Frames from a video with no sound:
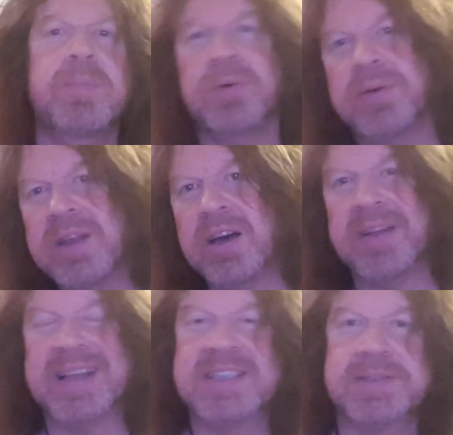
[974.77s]
but you
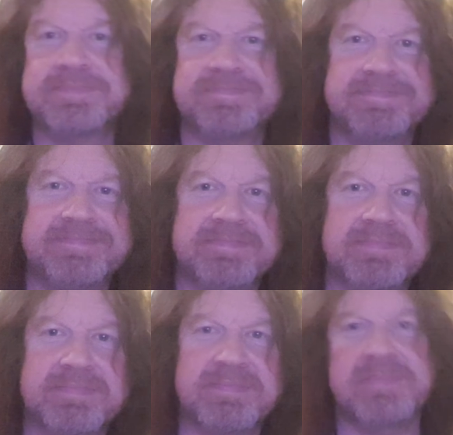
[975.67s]
know, that's
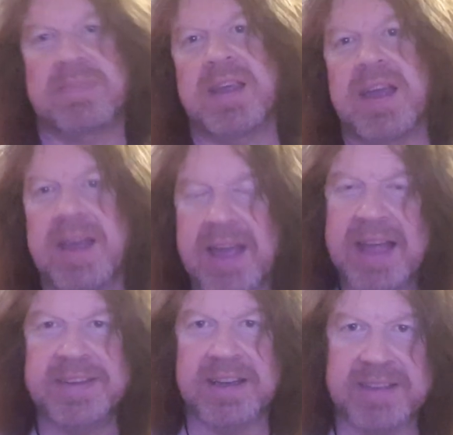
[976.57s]

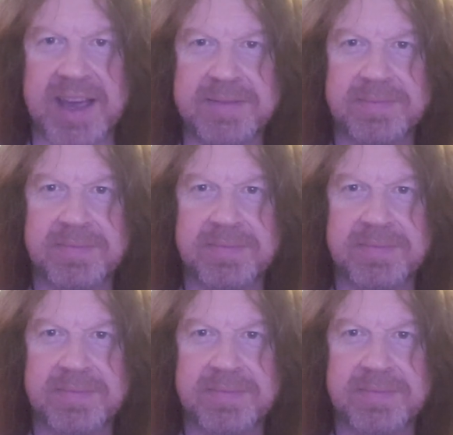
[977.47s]
end of the day.